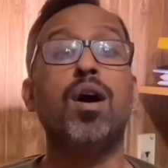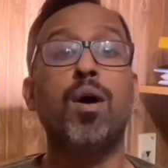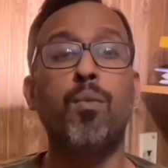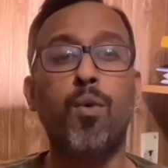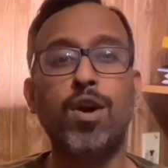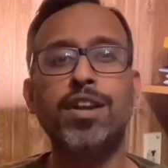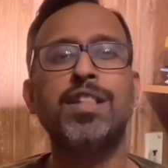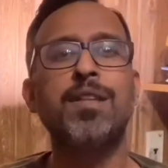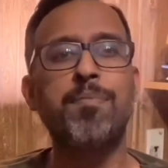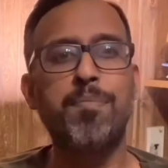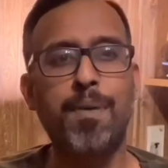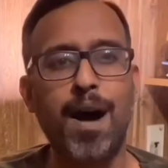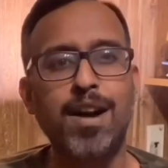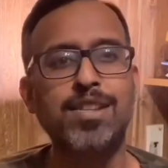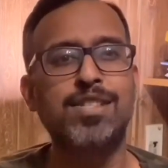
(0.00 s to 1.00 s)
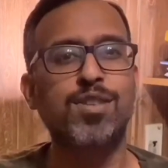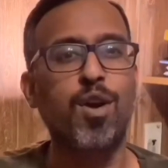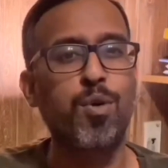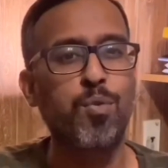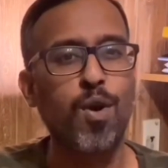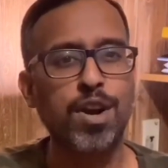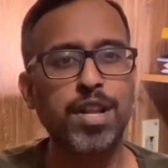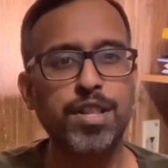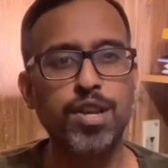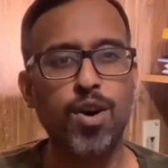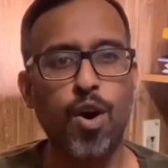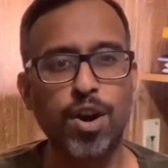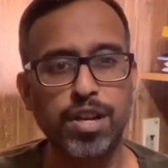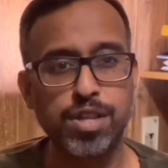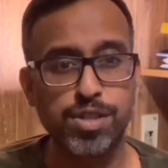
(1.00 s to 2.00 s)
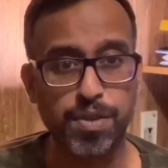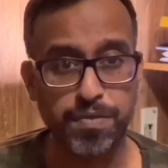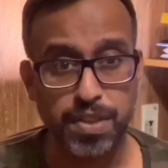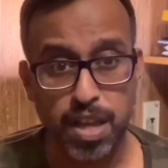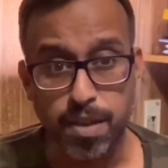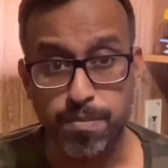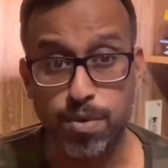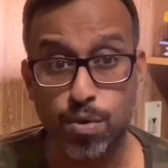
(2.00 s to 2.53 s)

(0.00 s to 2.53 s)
What are the parts or what are the organs of the immune